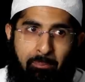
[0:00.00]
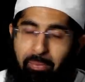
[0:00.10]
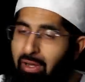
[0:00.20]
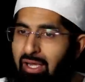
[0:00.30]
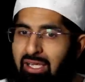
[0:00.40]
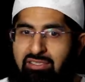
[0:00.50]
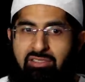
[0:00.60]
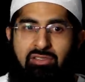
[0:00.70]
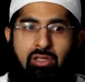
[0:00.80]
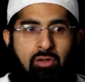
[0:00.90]
But
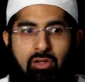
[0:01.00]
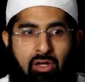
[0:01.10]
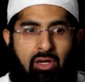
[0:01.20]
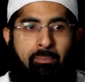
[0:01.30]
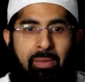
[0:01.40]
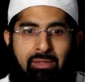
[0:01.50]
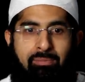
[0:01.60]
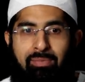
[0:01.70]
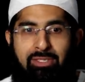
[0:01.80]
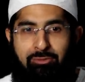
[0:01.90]
it's not gonna
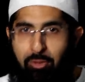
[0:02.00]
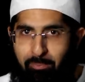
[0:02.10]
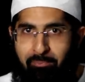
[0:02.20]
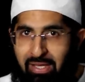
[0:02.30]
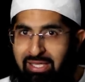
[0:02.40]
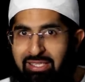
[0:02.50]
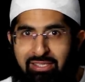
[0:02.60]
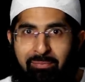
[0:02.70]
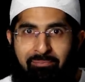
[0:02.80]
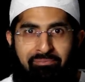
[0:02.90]
make me stop making
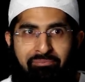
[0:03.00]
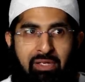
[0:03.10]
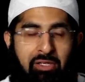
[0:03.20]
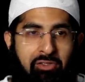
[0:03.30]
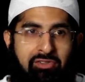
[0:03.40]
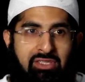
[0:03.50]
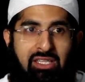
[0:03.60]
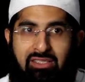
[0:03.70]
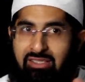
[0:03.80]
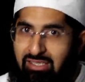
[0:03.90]
them because
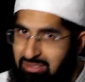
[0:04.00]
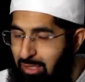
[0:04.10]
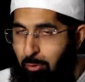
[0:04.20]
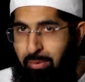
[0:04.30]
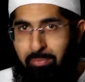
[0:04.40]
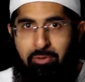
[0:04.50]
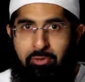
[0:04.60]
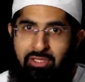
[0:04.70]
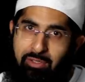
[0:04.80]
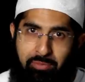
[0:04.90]
there, there's still people
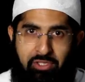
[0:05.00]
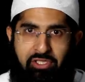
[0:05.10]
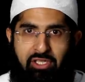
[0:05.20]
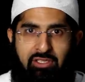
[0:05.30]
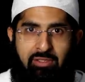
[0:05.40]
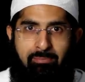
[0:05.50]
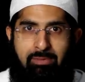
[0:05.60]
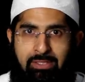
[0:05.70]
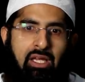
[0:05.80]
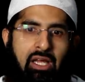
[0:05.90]
who did appreciate them.
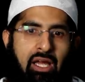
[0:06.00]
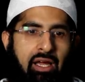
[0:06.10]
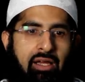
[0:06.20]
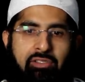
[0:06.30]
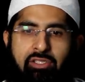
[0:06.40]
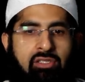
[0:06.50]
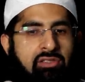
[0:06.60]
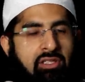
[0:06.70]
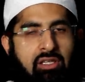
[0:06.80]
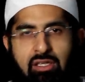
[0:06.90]
And
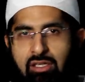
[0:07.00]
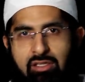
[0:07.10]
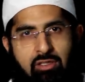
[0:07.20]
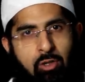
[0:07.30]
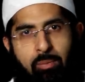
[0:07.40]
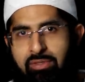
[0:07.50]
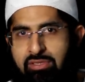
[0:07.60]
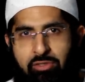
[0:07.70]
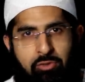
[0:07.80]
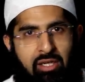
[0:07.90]
just the comments
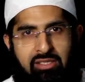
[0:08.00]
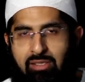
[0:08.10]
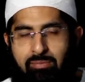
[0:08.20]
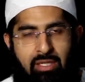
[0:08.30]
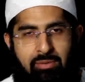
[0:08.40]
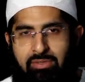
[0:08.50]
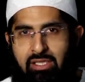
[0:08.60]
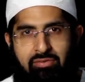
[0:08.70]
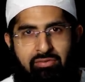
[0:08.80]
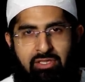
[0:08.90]
that you guys sometimes
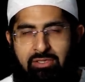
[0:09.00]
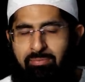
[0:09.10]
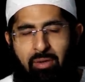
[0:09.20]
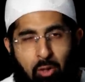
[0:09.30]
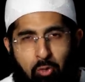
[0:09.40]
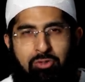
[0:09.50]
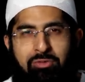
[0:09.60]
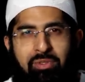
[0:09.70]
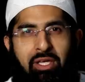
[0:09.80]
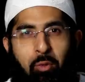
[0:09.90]
give just
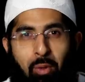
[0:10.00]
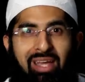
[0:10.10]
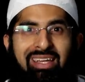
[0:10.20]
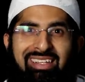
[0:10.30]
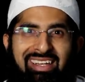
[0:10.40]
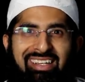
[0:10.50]
blows me away.